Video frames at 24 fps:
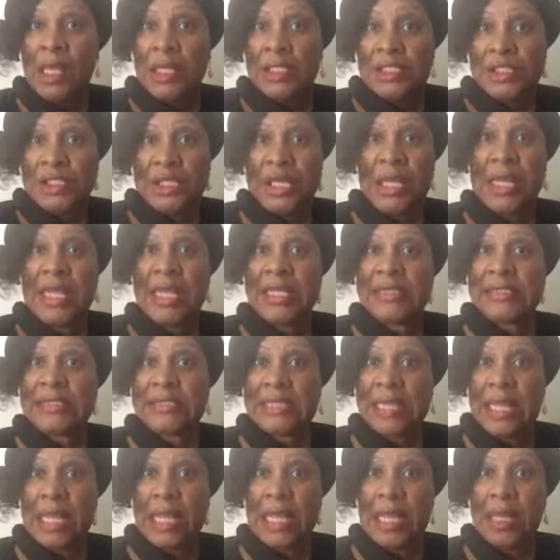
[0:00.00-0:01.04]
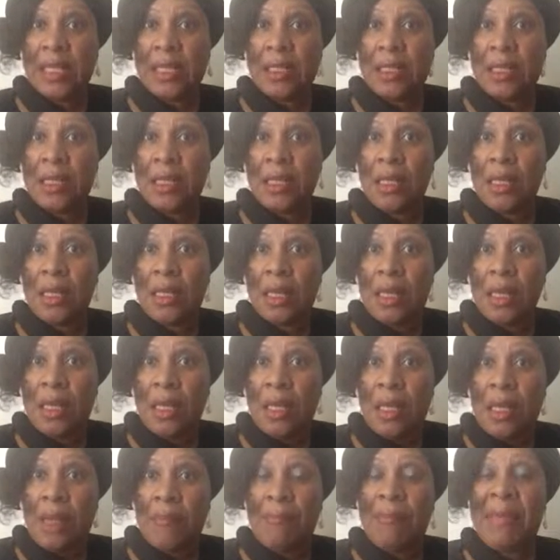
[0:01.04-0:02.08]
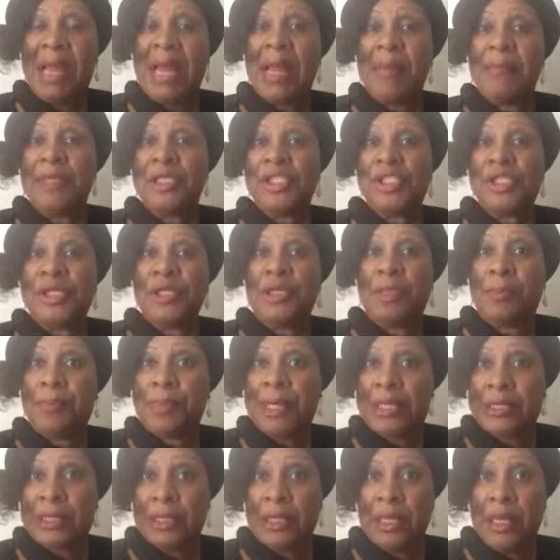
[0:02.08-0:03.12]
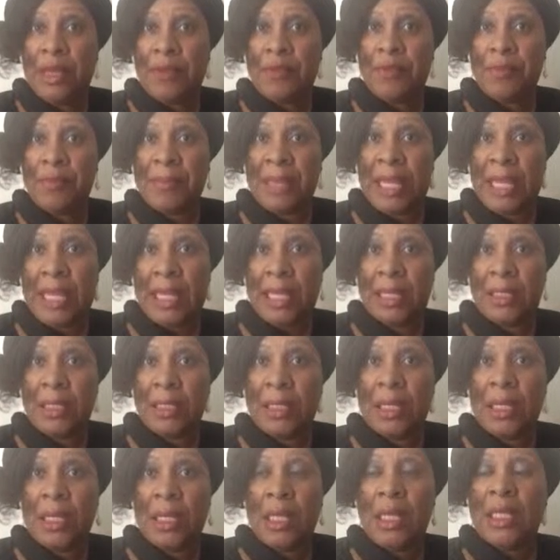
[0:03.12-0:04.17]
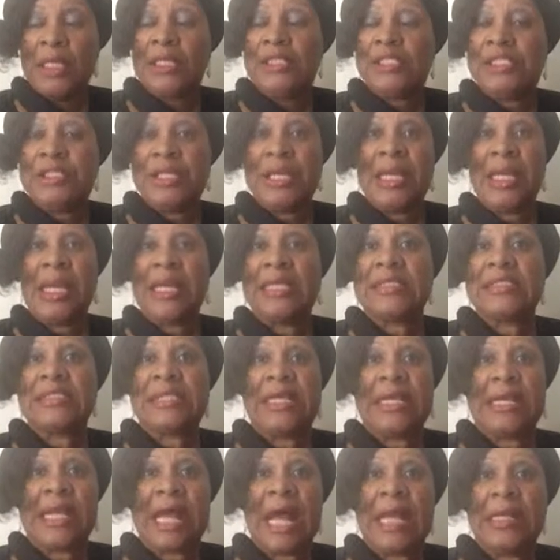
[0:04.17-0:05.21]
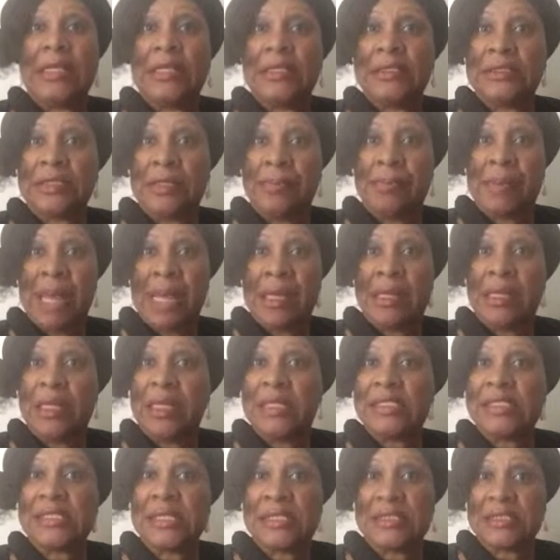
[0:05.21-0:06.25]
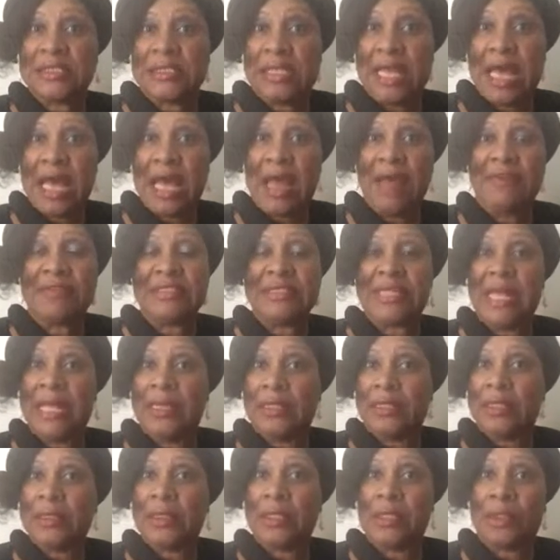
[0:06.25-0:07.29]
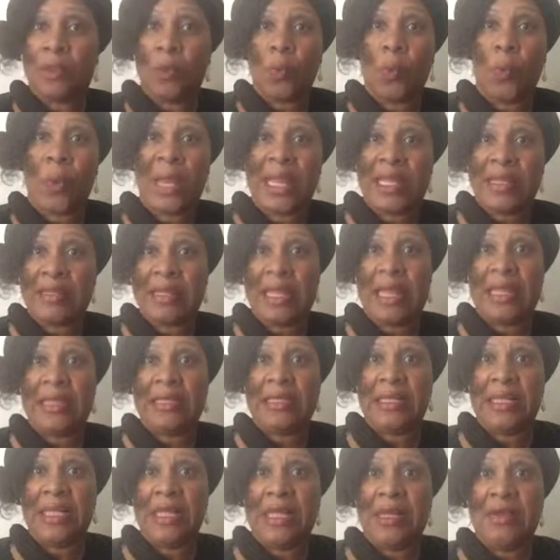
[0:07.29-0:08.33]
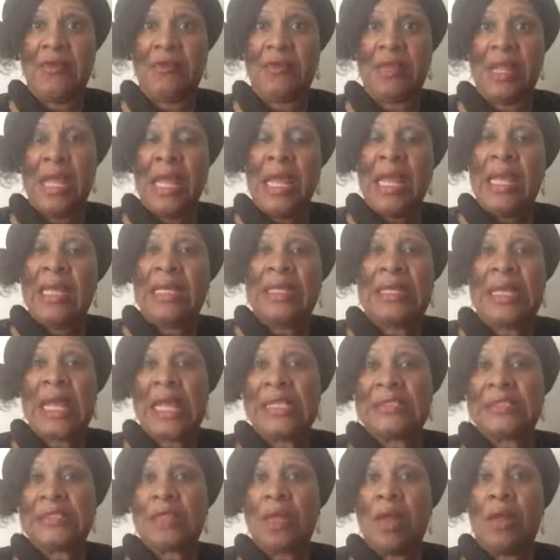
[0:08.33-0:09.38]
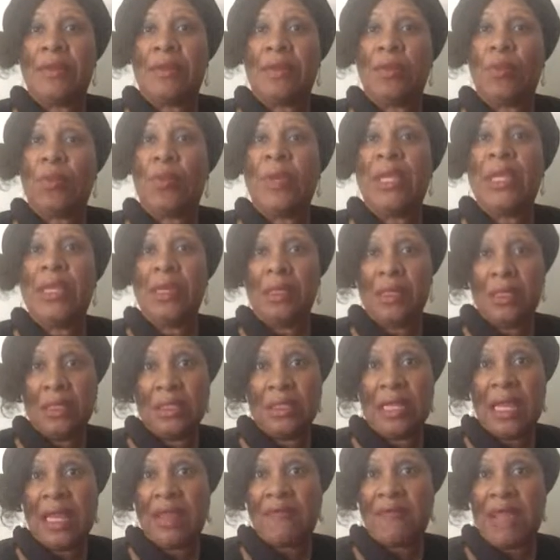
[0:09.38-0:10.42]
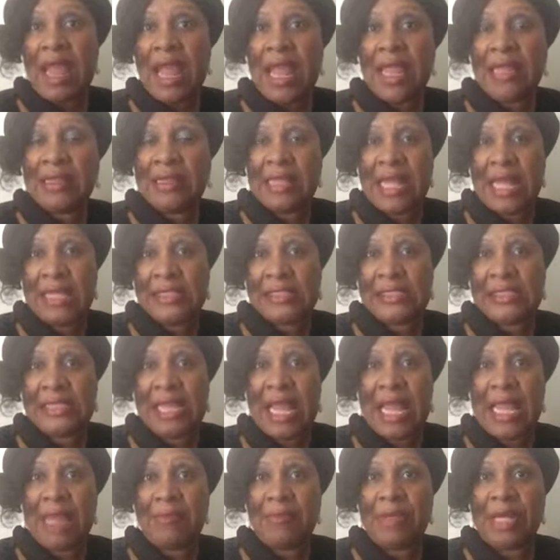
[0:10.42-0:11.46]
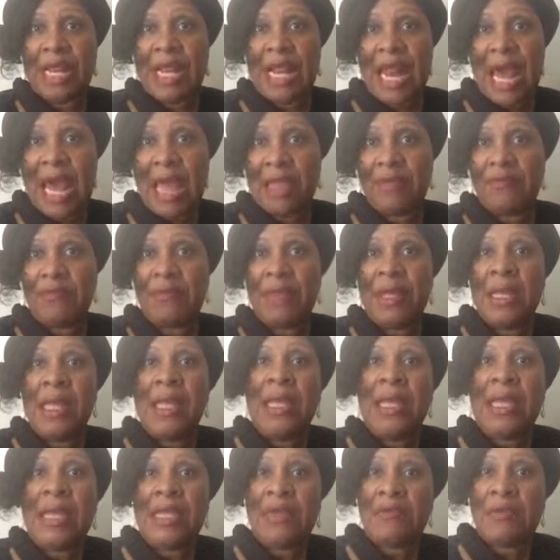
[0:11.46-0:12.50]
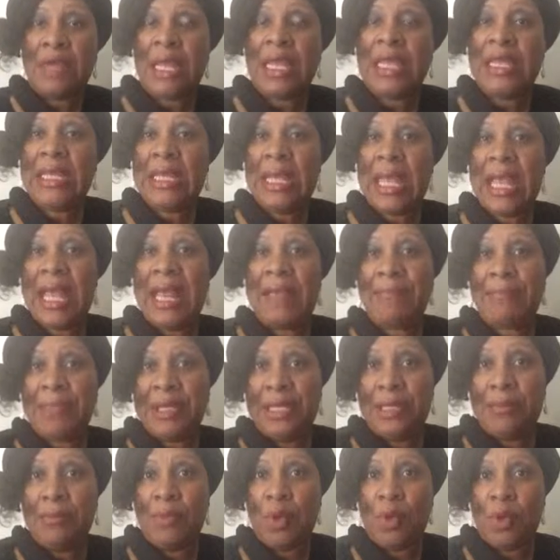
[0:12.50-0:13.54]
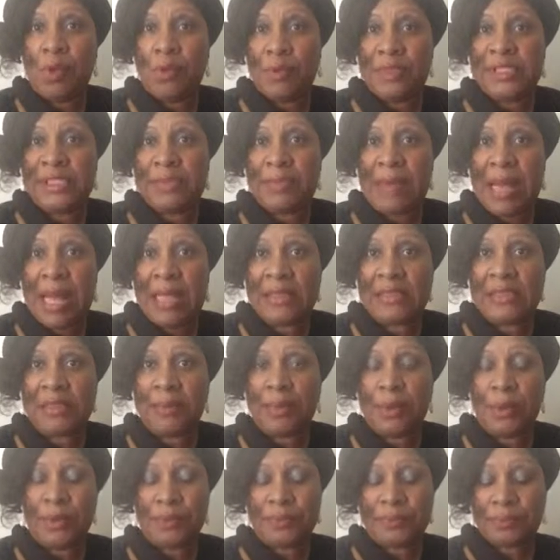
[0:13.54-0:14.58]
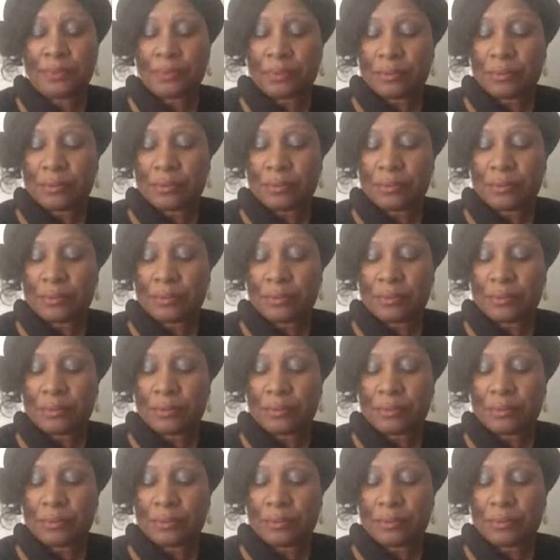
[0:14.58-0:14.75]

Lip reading: She has said, Mama should have picked another man. She has said, I looked at my cousins' lives and I looked at the way they lived, and I saw that we could have had that same life if he had been more responsible.